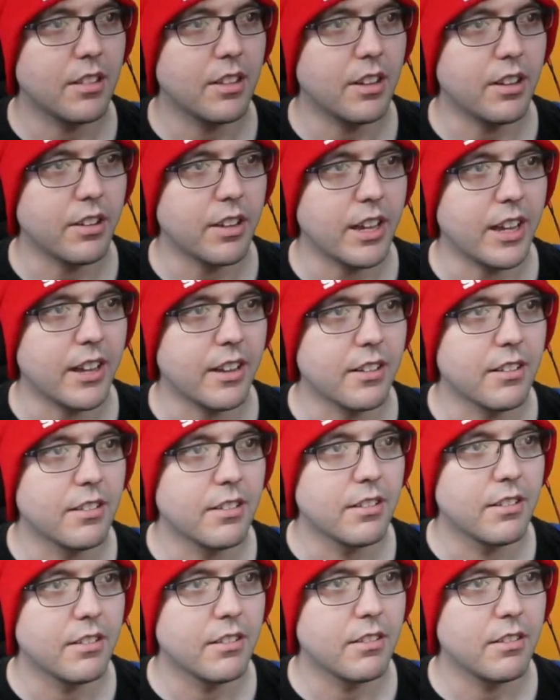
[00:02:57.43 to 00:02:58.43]
Okay.
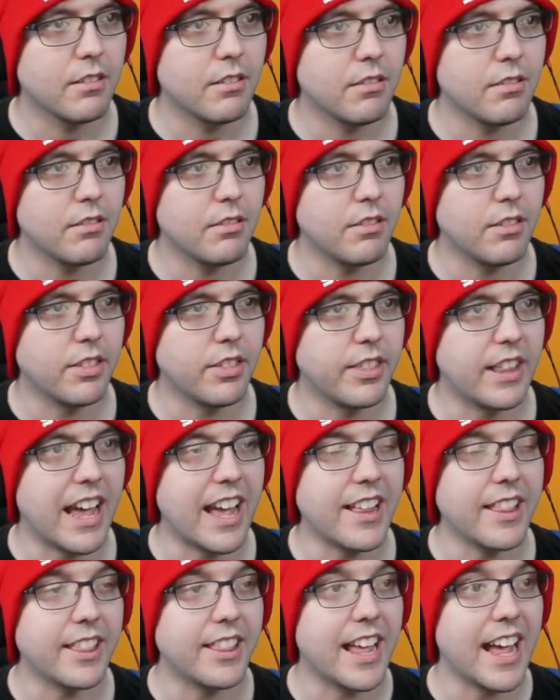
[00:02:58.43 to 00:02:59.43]
There.
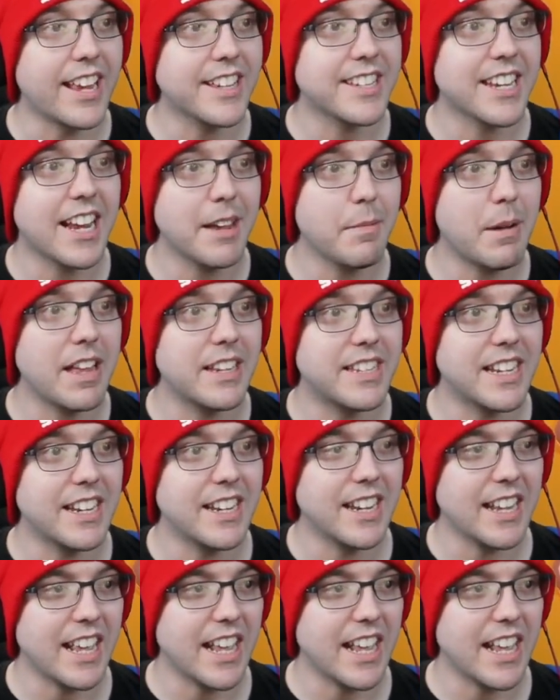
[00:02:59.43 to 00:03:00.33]
That that time I didn't